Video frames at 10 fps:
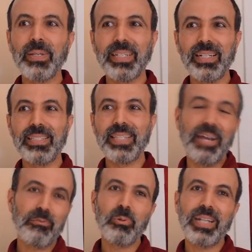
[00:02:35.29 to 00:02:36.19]
because
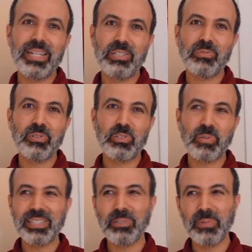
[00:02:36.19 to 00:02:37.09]
everyone has different
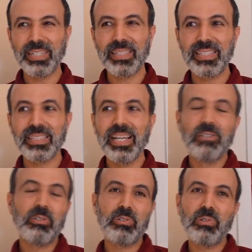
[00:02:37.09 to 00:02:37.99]
strengths and weaknesses,
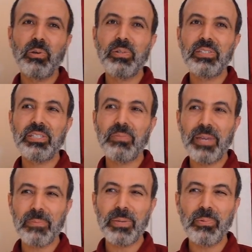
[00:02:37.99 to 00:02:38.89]
so there's no reason to
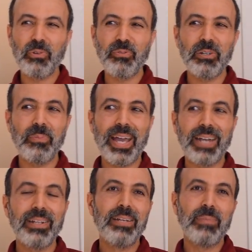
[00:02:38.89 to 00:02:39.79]
make people feel bad
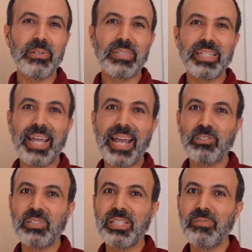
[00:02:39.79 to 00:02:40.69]
by using an
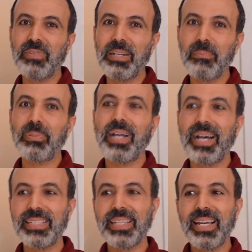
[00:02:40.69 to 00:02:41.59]
adjective that
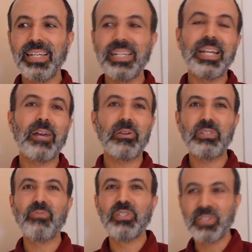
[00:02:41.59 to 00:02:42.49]
implies an inherent
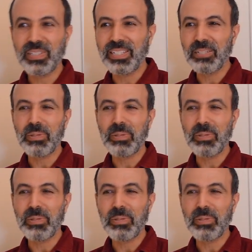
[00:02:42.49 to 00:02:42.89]
deficiency in